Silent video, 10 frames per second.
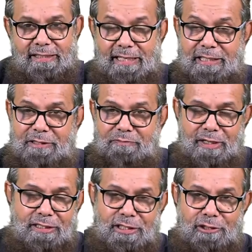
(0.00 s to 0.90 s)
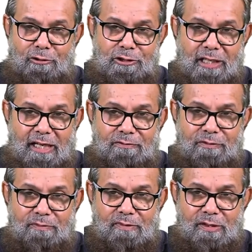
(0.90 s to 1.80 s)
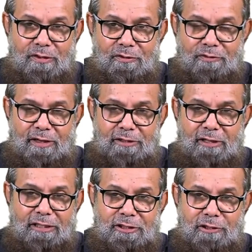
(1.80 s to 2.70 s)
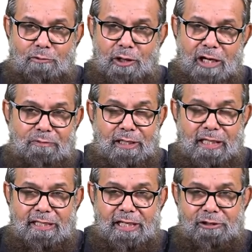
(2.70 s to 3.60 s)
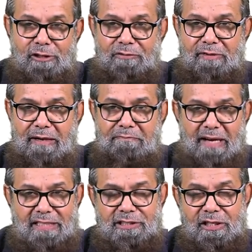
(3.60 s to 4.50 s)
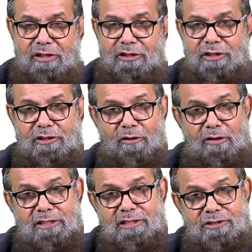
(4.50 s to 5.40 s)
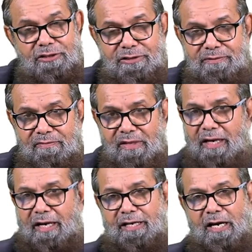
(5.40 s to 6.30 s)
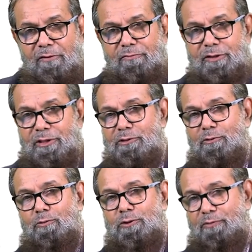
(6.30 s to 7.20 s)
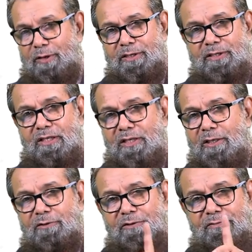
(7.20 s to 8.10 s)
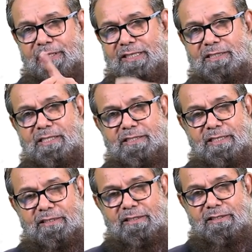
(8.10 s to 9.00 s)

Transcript: in expressing yourself with fantastic vocabulary that you have amassed in all these years. And how will this course work? We will discuss it